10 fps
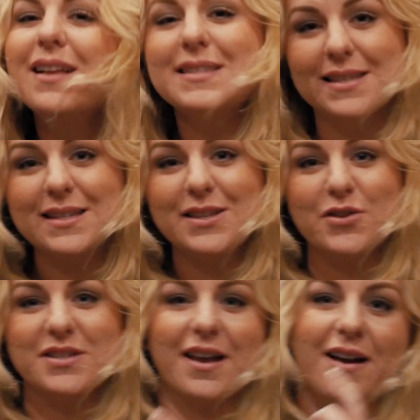6
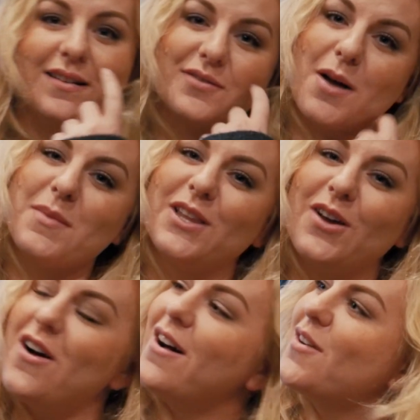years ago. Come a
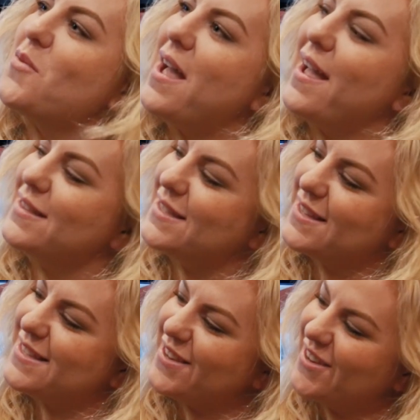long way in
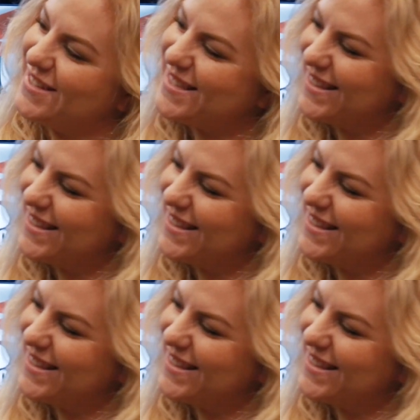6 years.